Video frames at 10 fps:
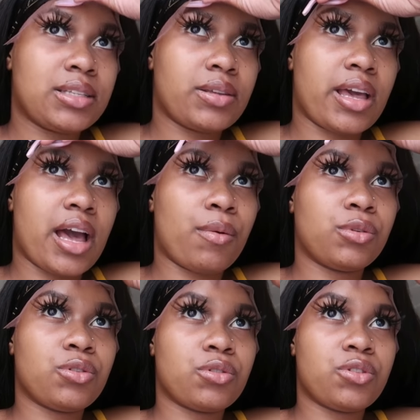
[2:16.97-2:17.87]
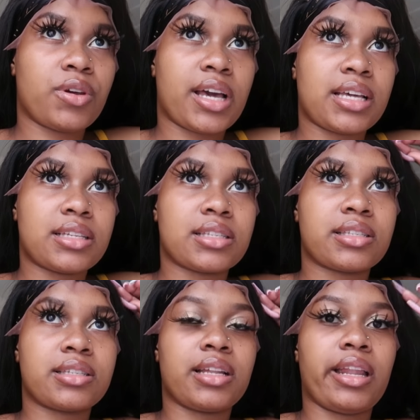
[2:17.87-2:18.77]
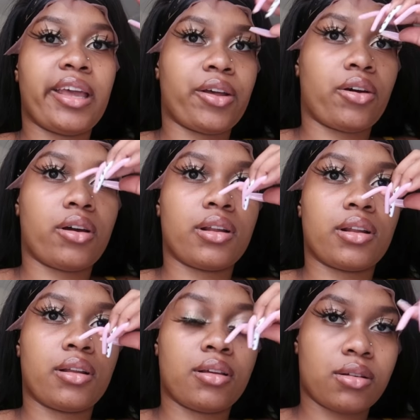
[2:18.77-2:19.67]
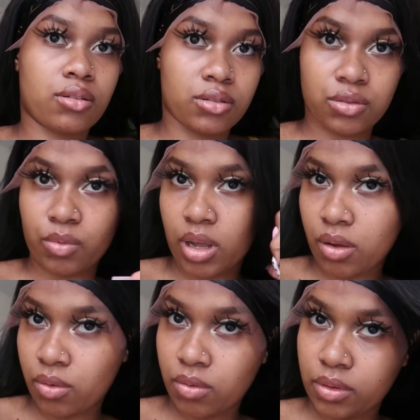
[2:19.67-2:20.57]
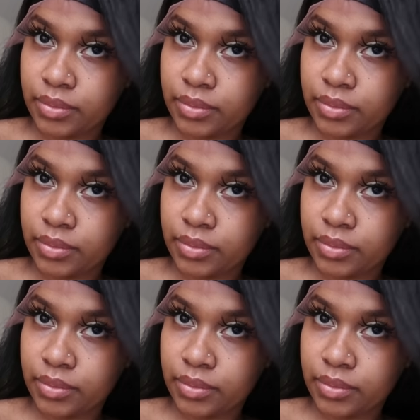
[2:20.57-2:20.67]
So yeah, I will talk to you guys later on because wow.